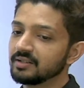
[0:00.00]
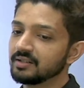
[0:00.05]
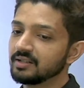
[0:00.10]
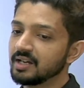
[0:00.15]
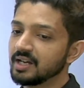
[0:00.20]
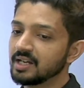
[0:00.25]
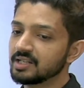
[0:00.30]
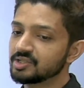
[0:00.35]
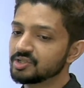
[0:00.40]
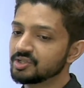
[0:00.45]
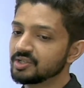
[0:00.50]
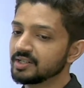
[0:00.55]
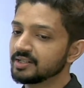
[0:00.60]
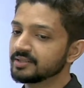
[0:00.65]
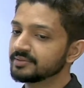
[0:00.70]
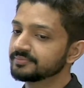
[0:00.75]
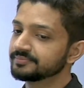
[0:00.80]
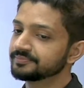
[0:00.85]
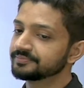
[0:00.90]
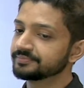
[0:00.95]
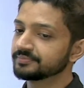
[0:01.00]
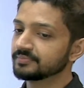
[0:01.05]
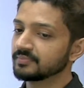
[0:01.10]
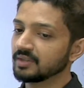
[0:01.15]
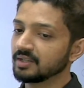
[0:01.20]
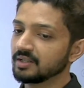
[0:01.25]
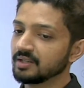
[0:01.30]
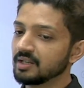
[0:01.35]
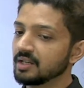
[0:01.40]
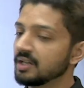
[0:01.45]
Ashray,
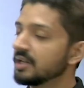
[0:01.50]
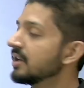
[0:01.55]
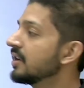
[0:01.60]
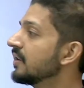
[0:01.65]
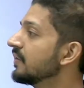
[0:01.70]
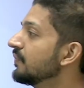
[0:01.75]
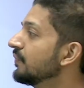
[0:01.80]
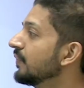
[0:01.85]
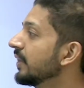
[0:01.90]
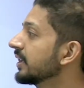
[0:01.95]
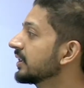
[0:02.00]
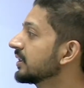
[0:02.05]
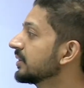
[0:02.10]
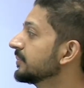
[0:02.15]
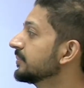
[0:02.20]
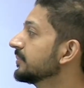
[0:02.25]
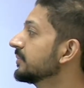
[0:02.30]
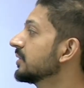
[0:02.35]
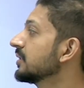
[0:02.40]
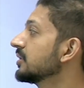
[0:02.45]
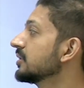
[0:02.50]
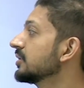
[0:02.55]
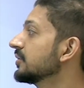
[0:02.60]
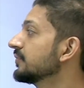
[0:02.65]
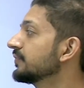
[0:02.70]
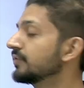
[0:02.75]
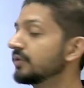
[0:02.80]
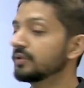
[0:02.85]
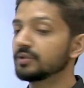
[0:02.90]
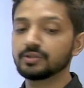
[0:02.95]
welcome
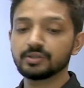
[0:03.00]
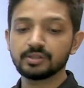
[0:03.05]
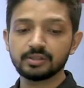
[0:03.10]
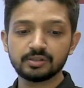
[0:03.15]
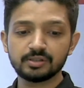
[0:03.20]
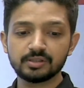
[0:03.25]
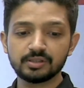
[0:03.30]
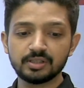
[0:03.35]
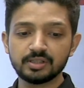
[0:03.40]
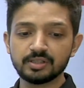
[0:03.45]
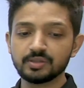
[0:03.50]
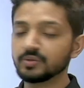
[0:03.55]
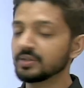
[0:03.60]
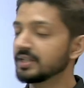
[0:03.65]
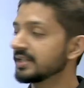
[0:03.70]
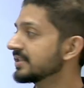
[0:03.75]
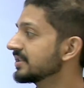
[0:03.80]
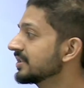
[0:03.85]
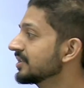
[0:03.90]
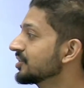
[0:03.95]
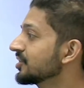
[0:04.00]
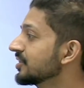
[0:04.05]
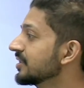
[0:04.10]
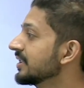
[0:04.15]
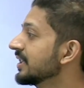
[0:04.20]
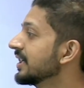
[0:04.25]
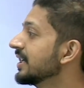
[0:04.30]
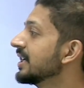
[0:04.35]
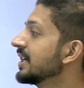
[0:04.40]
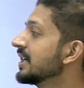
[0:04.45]
in today's
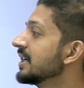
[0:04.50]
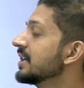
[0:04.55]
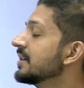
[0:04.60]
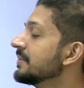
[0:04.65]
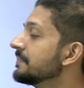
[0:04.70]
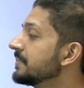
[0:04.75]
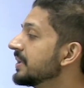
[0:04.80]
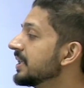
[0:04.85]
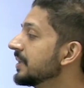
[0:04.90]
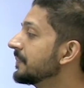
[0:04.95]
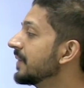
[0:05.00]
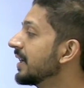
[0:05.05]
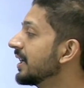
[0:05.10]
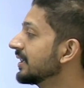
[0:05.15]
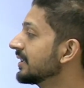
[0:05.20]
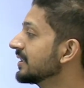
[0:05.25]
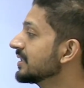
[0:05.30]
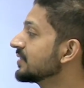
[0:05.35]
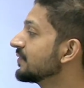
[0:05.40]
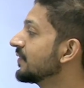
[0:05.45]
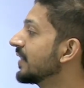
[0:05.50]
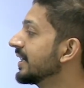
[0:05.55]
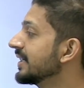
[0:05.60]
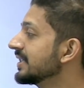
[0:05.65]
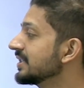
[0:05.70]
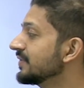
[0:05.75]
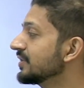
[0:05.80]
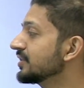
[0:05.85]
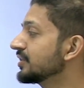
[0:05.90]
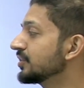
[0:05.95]
session. B part is, why is
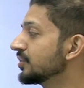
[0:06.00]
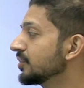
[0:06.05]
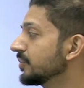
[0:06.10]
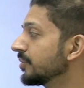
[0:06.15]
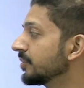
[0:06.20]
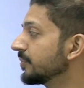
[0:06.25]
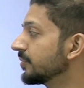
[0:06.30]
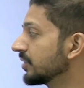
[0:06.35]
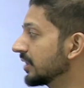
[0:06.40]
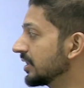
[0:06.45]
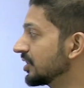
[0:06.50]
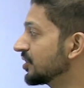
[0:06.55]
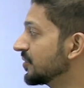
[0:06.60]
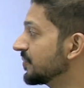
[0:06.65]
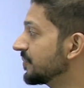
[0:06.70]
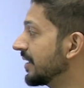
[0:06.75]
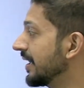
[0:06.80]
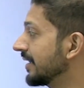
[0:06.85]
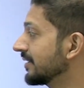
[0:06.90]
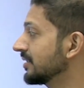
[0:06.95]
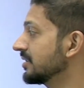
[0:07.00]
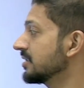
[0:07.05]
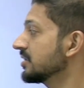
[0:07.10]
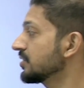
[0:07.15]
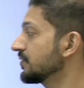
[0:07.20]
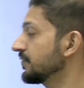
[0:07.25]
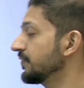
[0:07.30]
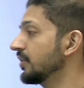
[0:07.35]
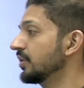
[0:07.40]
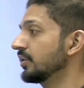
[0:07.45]
vegetative propagation practiced for